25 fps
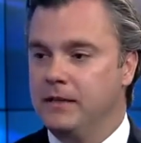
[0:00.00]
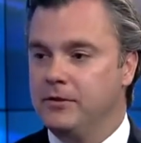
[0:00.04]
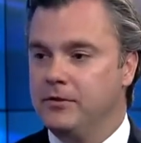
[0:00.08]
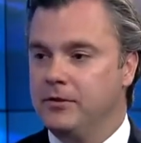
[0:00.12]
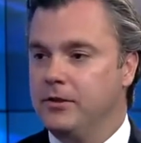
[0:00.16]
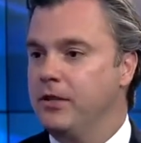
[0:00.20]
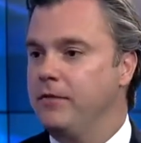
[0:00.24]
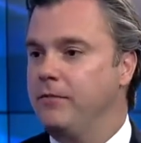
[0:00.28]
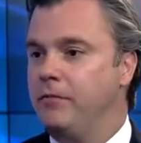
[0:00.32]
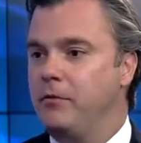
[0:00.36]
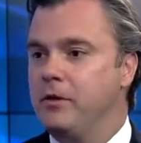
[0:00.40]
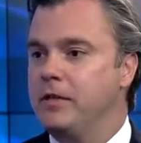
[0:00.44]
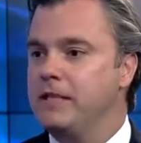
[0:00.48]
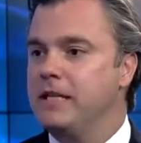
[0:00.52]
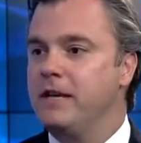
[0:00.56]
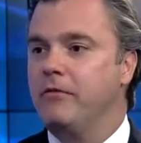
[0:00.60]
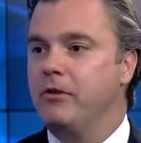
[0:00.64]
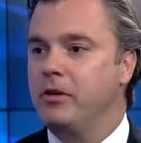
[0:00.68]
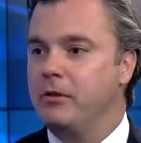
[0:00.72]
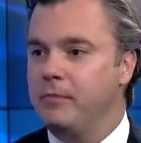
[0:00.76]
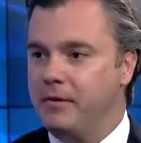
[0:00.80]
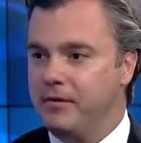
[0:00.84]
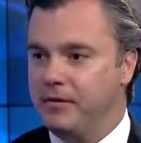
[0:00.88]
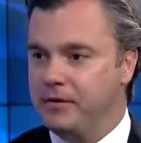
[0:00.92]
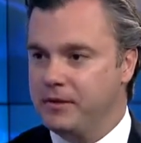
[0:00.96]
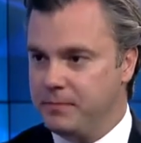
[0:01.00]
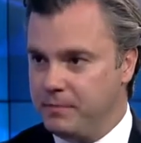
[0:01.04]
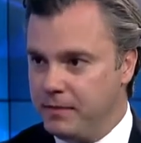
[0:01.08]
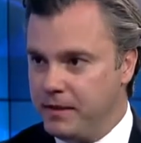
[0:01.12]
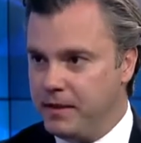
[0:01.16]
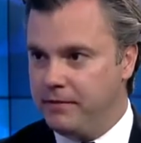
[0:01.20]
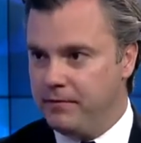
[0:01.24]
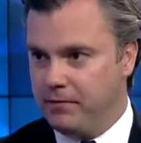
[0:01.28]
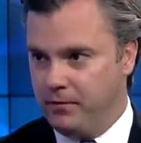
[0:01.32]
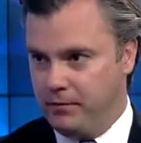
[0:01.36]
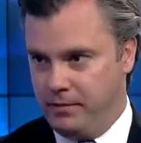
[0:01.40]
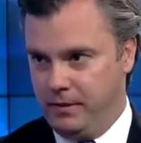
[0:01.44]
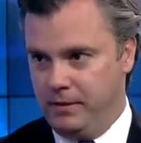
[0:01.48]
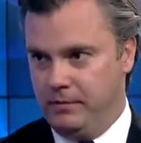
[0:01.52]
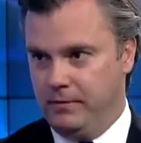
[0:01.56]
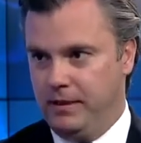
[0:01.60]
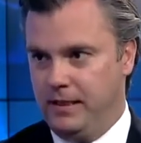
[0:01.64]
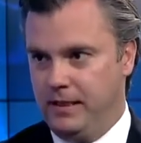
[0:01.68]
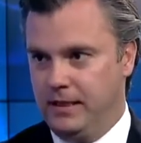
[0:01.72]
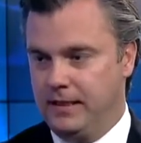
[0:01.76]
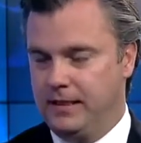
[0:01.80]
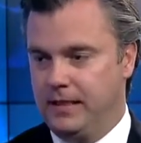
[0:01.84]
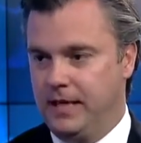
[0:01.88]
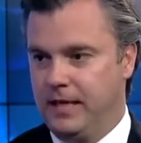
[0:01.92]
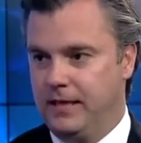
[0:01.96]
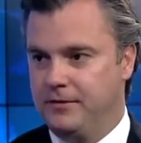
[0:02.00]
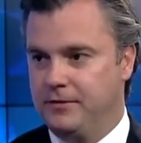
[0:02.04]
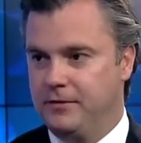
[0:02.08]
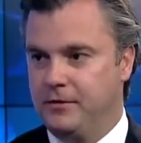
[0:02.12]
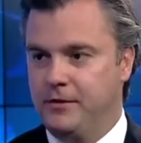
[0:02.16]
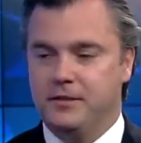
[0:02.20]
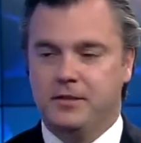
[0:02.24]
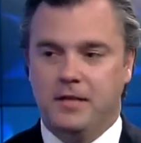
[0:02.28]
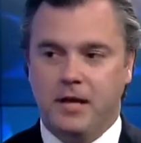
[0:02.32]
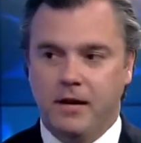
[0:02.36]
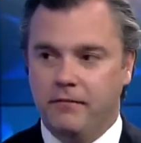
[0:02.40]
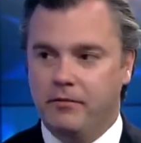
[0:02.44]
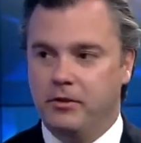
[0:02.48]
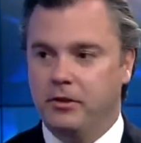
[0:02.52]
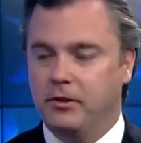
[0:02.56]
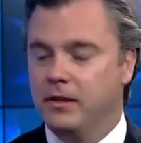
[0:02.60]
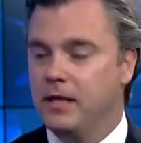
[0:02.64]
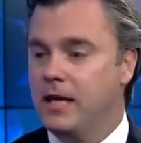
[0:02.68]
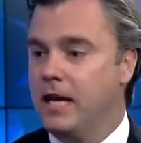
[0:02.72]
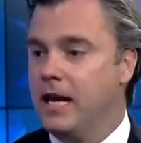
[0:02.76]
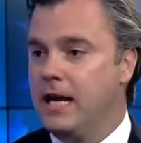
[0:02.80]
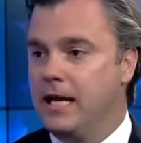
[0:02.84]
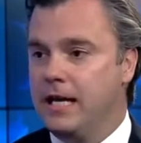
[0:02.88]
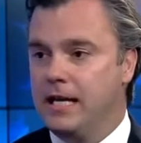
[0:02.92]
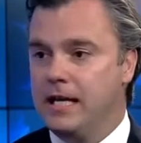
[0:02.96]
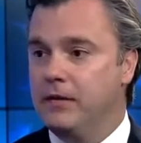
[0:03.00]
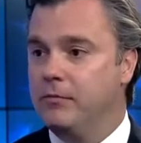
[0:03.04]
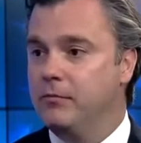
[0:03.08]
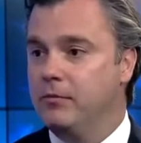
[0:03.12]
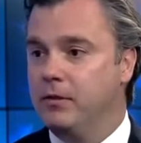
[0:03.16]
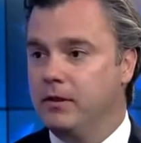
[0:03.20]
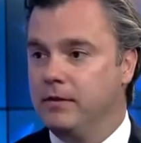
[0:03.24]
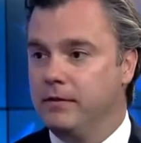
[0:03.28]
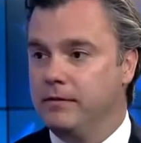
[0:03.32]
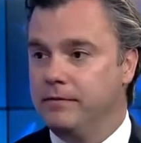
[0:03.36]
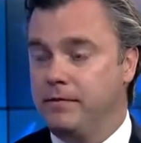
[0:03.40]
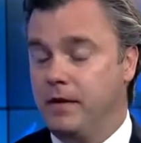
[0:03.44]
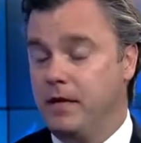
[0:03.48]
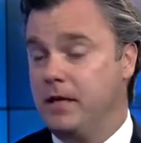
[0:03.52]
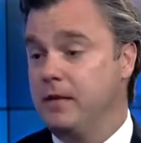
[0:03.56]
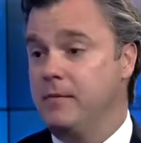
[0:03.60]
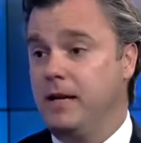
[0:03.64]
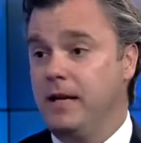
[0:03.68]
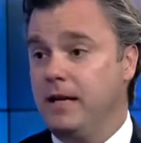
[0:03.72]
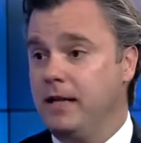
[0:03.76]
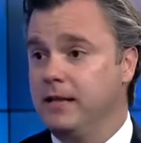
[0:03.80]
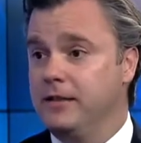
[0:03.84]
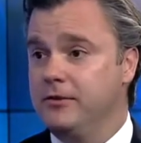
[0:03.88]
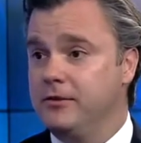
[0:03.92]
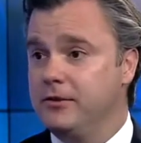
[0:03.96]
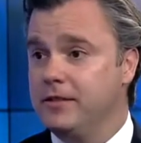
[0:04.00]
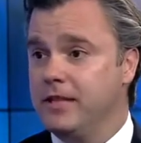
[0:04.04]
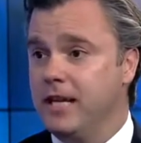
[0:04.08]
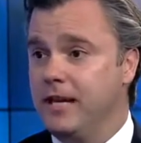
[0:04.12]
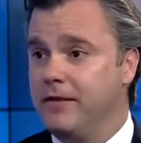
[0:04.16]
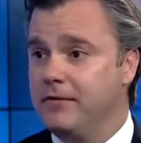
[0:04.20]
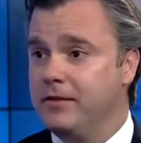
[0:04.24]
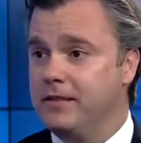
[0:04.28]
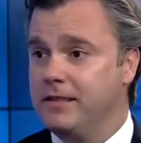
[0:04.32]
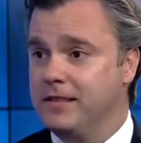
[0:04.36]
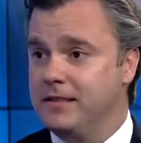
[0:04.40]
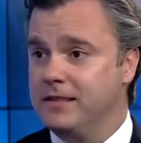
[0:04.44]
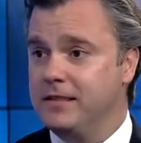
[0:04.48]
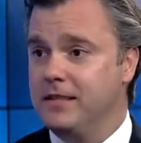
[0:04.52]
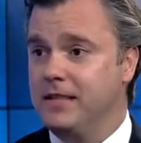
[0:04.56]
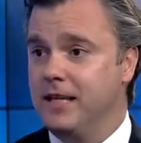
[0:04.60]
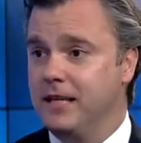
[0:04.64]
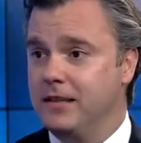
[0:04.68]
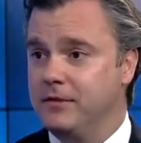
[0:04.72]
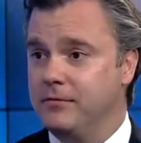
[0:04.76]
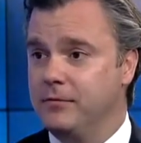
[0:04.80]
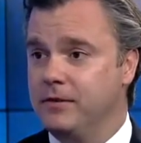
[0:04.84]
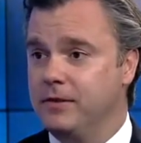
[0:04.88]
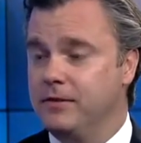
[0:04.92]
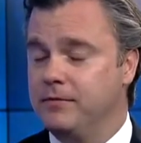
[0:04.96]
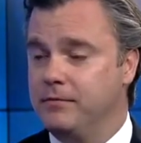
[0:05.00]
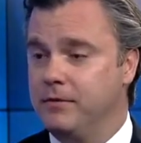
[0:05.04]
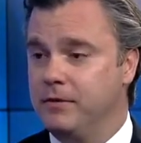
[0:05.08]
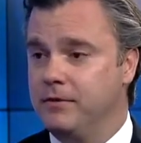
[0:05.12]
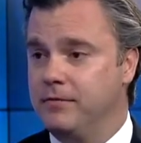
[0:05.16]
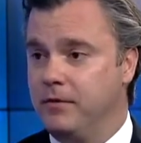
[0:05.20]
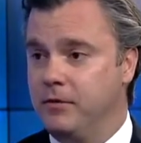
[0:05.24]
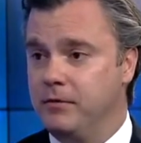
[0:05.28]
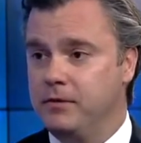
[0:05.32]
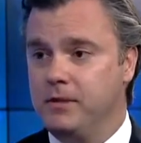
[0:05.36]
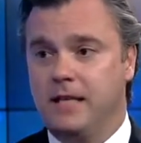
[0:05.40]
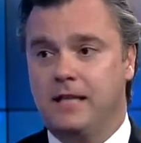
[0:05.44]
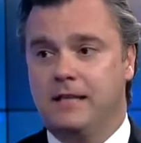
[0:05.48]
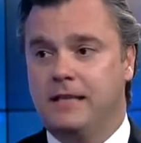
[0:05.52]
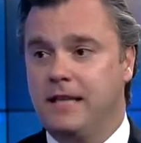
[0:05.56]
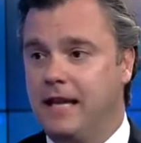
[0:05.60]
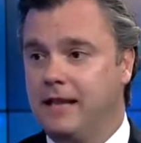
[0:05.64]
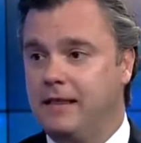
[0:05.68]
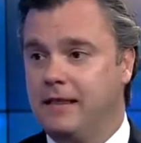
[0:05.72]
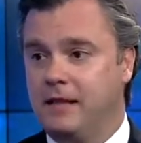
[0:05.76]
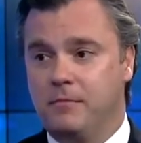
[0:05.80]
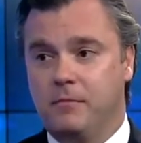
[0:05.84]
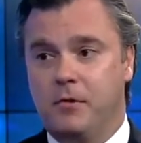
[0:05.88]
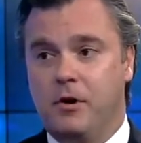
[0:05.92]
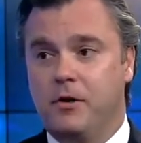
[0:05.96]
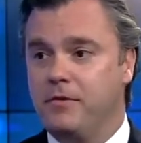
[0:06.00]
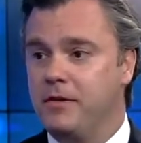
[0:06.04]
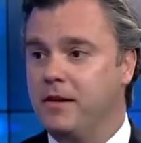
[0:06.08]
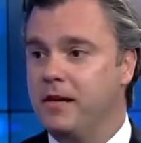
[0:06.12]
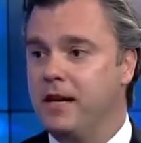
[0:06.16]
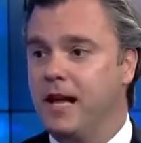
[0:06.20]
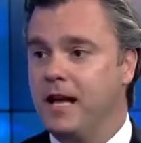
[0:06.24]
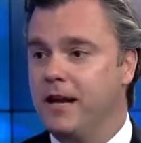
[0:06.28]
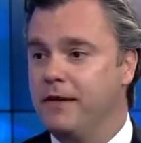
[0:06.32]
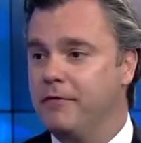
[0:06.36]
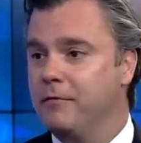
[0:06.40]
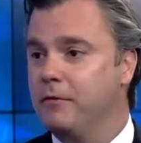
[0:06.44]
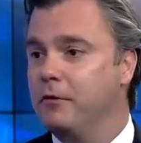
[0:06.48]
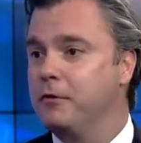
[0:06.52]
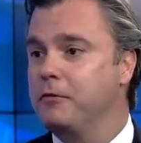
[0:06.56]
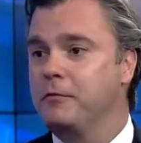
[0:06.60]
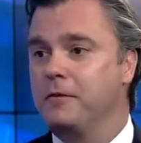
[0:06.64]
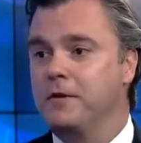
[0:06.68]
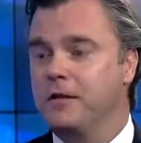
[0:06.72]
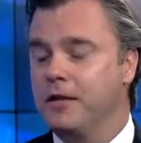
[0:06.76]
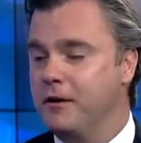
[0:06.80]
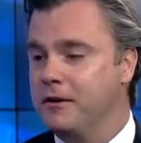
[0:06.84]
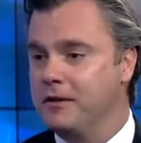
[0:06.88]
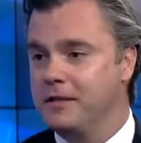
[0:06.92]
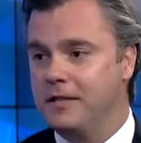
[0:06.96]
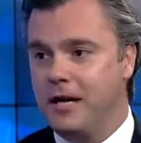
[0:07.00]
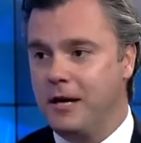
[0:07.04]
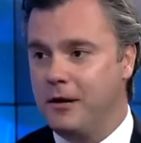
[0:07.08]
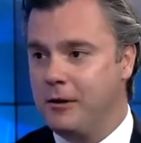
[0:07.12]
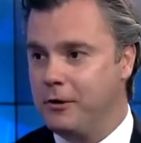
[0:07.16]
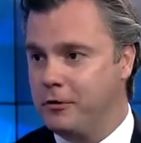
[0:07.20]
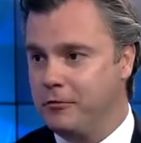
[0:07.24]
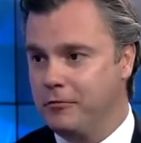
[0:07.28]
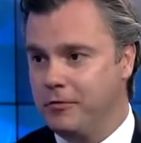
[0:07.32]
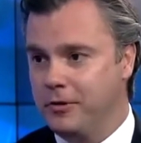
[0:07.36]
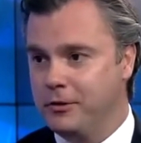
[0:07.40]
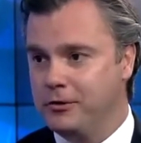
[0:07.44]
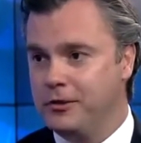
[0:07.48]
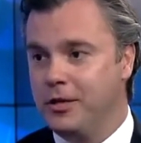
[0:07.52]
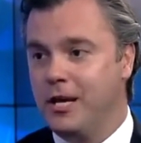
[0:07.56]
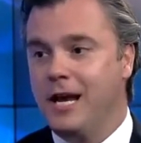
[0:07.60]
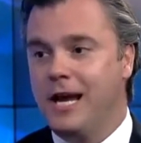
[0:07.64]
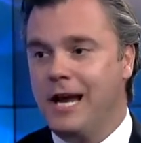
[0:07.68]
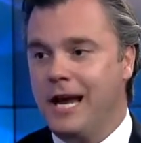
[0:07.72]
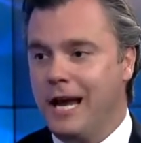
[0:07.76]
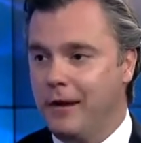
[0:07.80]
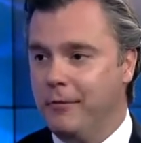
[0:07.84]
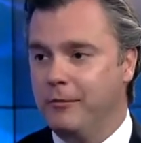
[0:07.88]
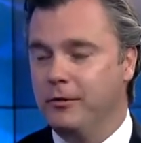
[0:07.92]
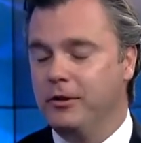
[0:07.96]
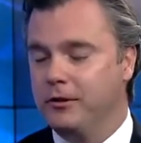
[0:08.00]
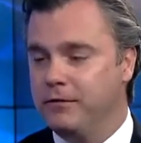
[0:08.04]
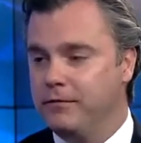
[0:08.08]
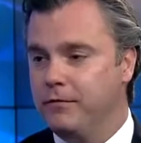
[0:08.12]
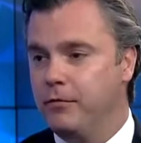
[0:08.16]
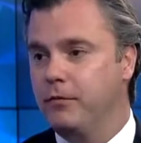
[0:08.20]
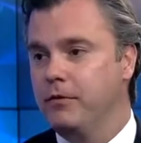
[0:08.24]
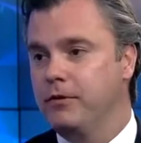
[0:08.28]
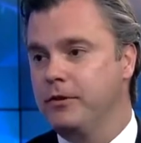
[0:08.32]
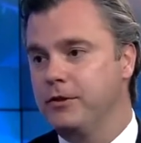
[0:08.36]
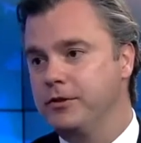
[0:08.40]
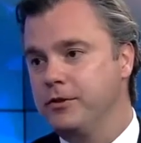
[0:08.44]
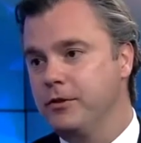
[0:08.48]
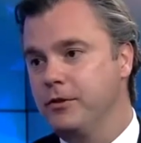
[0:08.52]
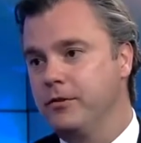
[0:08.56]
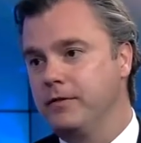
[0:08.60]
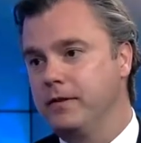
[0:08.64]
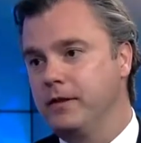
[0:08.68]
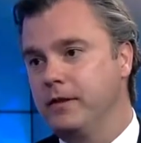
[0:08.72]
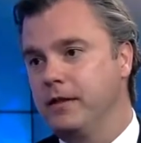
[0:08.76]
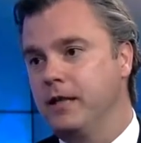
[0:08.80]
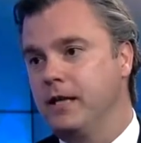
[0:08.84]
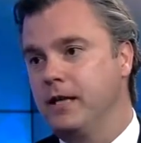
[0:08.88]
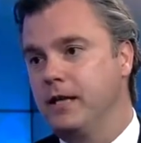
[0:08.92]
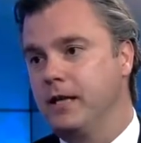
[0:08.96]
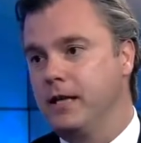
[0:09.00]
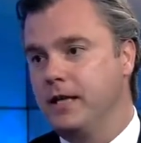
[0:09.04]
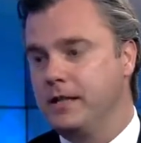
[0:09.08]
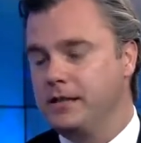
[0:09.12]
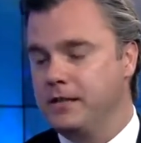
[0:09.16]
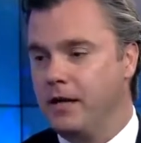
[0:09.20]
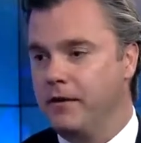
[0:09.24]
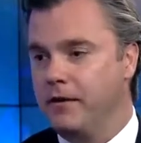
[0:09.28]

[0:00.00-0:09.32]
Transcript: So therefore, he's never going to be able to speak for people like that. So as governor, he will fundamentally just have a disconnect with folks like that Martha and I have worked with our entire careers, and we look forward to serving as